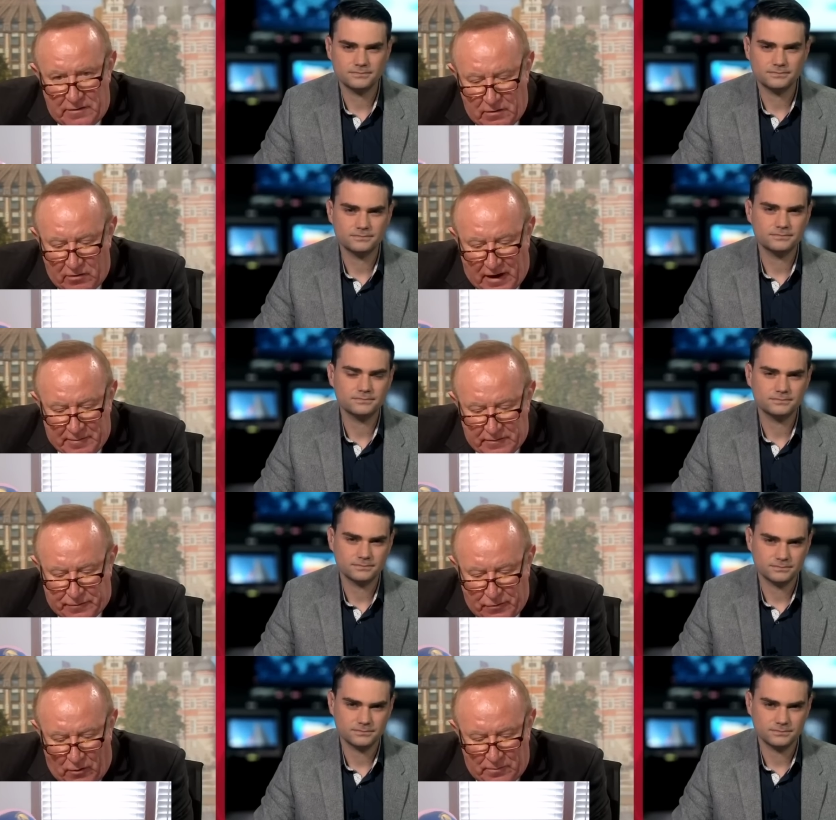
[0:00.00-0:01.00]
Speaker 1: they're all coming
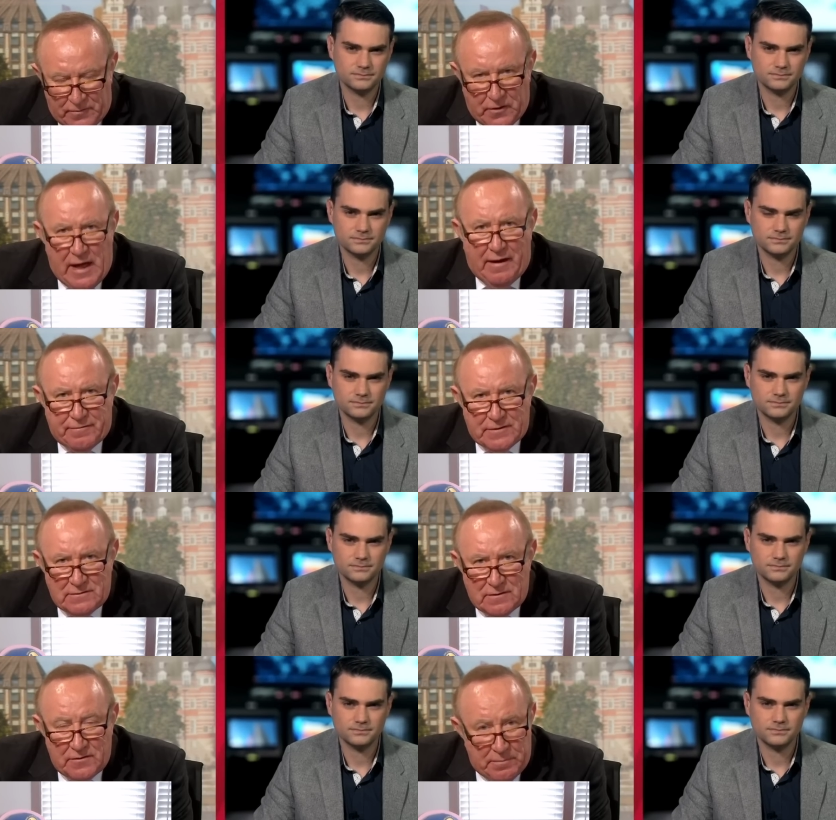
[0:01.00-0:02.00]
from the left.
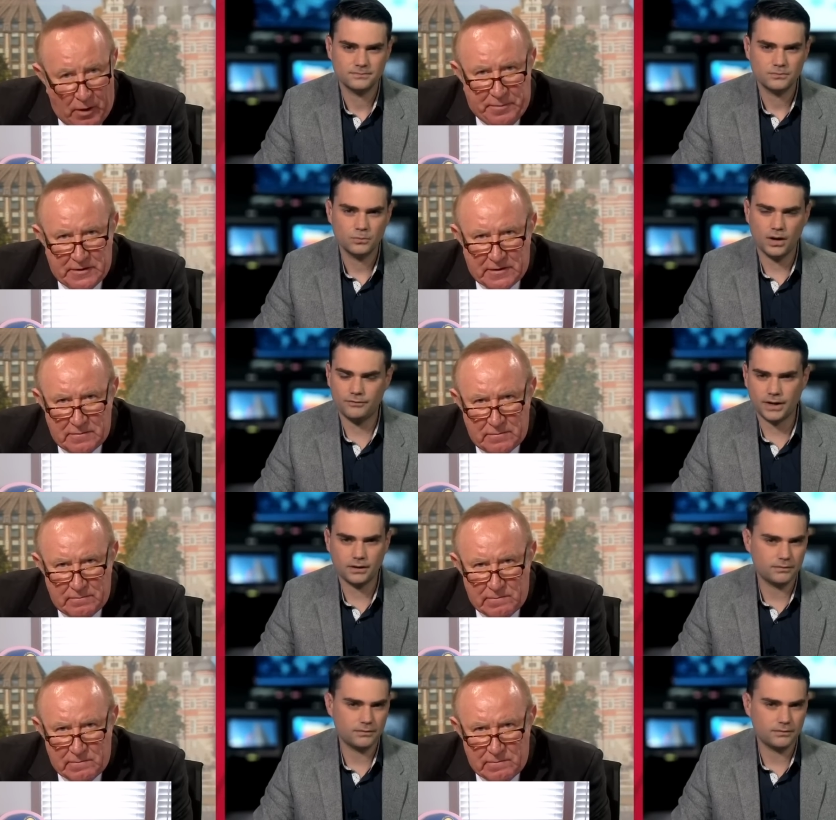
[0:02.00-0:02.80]
And they're popular. Well, Frank,